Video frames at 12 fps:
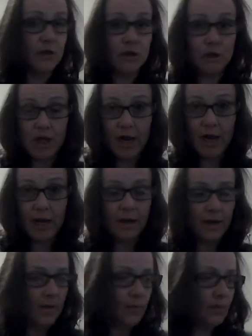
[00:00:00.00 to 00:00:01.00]
J,
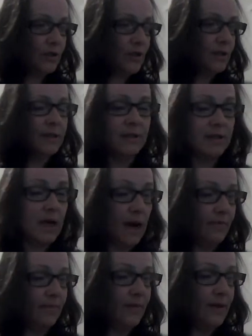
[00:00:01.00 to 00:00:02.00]
which is the
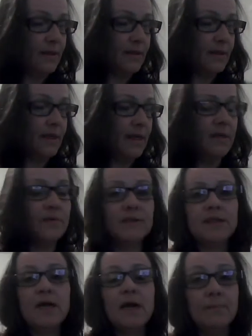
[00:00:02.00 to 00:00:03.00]
time field, equals
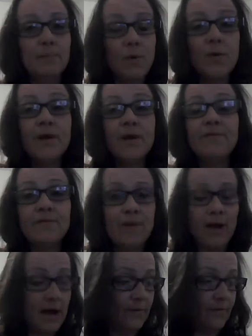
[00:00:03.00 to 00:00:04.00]
time
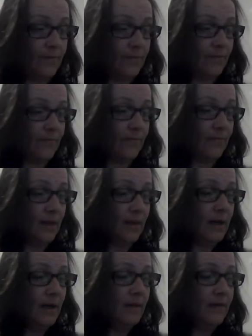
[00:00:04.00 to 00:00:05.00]
0.5.
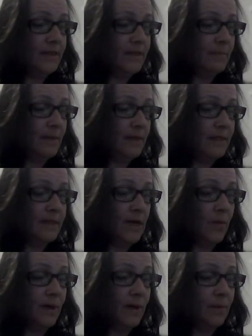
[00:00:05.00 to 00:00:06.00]
This means that
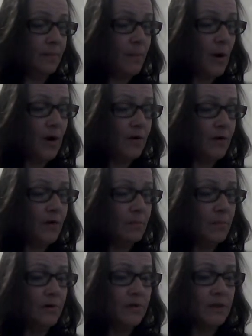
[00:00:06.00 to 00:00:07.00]
when a particle
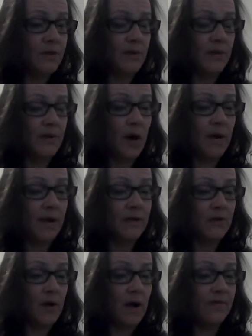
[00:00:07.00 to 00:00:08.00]
moves into a
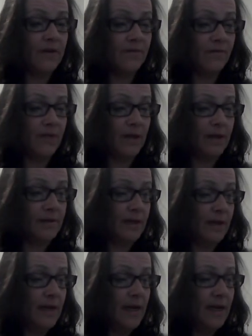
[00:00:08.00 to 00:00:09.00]
non-entropic field,
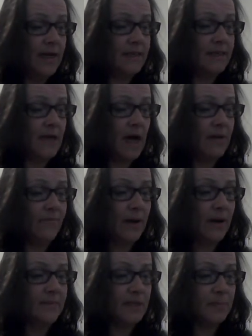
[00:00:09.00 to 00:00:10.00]
its time
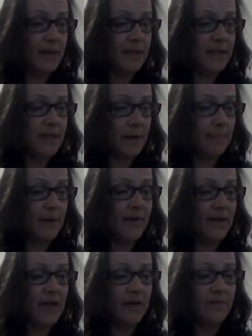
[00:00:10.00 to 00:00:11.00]
frame speeds up by
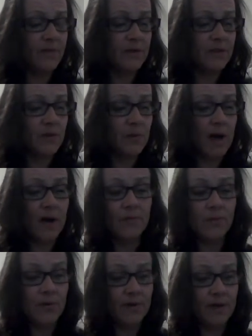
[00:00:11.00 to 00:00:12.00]
the inverse square
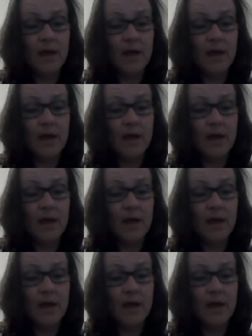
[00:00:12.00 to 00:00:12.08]
root